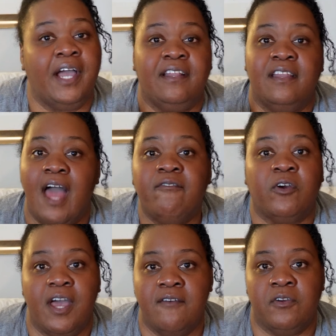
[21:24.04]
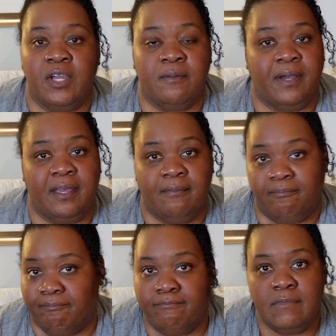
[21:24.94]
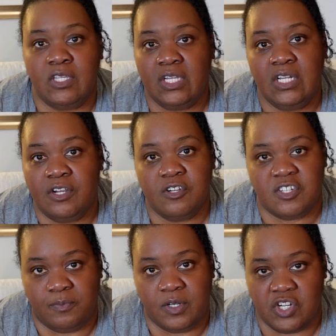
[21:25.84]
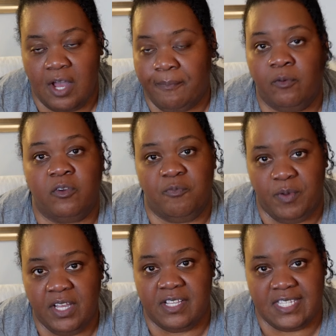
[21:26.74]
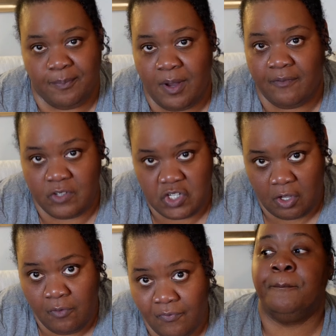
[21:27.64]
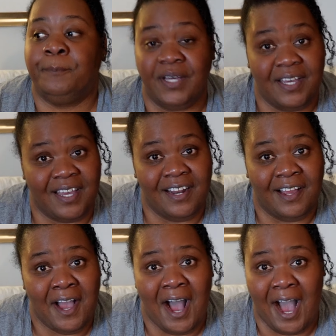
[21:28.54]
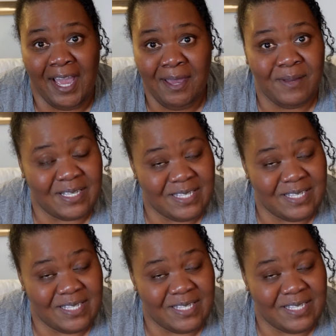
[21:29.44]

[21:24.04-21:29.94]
I never ever in my million years of book shopping would have picked this up off the shelf. But I am